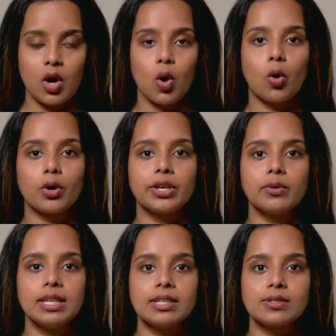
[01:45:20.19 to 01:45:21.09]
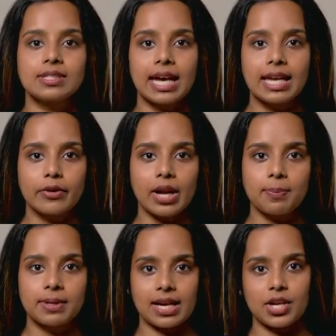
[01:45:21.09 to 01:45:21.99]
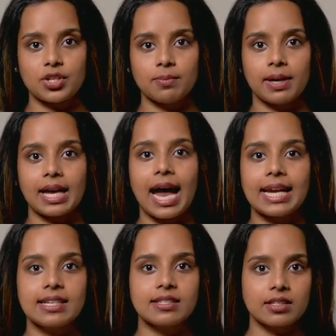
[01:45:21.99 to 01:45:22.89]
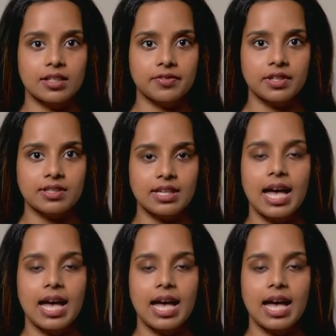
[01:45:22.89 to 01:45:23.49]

or you need to scale your application by adding servers